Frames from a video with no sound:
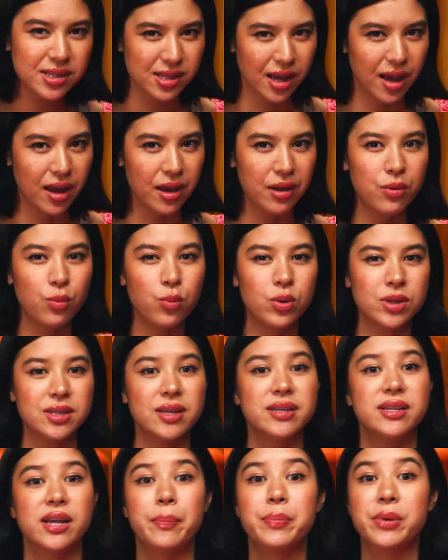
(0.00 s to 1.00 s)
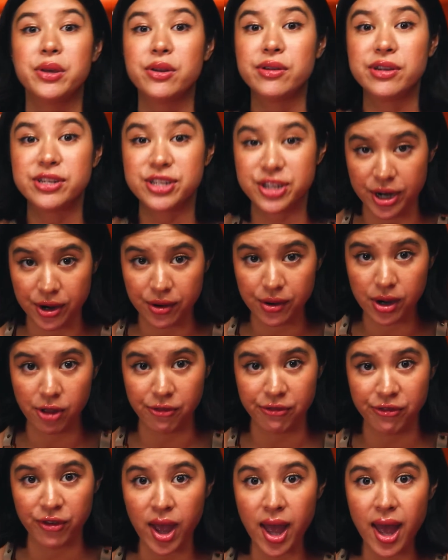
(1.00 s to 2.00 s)
son was a deputy
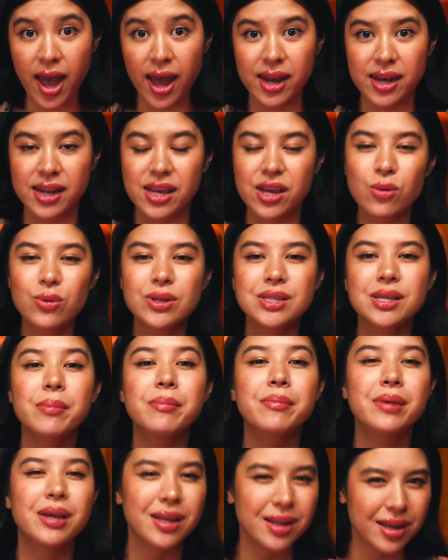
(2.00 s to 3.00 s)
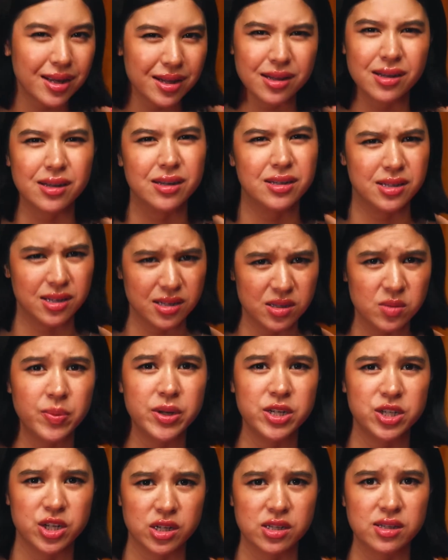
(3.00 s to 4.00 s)
sheriff, and he was immediately
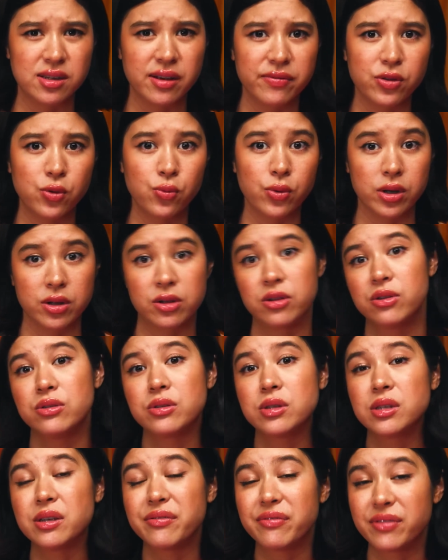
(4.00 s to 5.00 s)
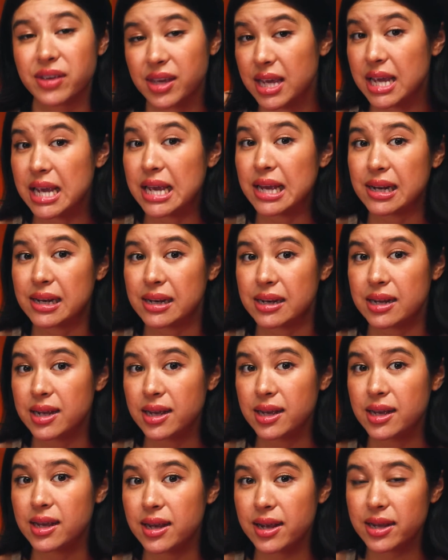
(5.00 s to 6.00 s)
suspicious of the reclusive Gein.
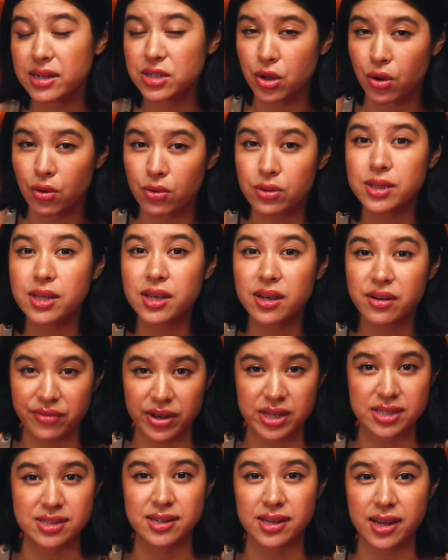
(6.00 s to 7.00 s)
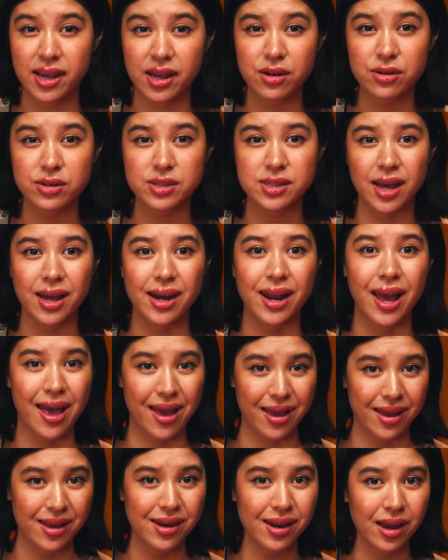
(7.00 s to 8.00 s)
He told the investigators that
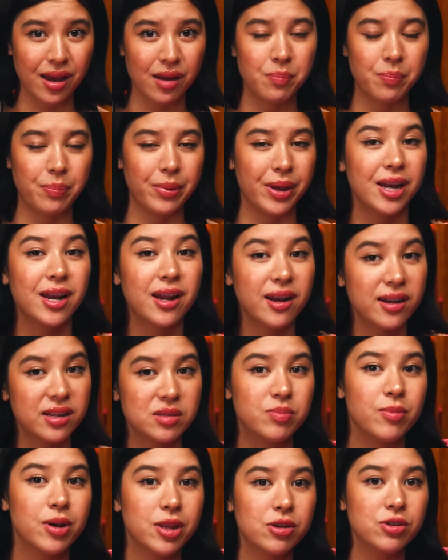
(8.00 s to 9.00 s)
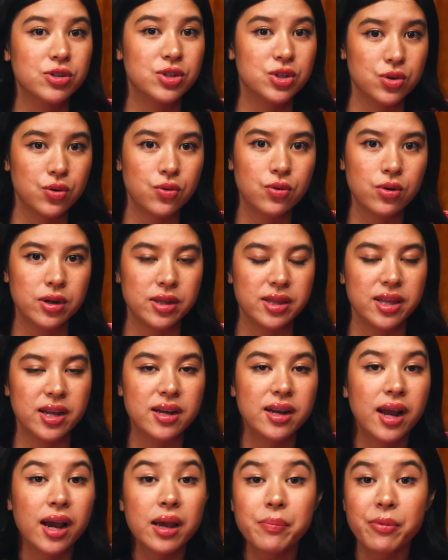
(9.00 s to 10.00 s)
Ed had been at his mother's store the
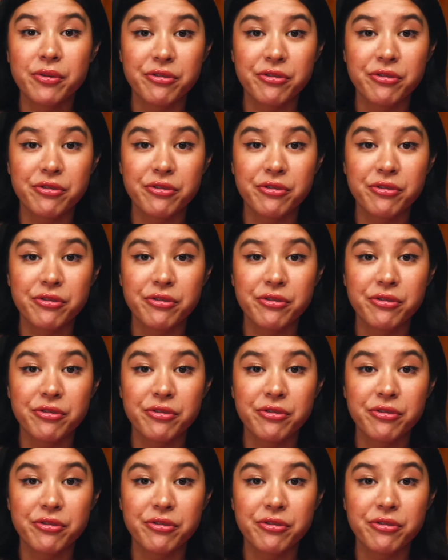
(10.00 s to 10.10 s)
night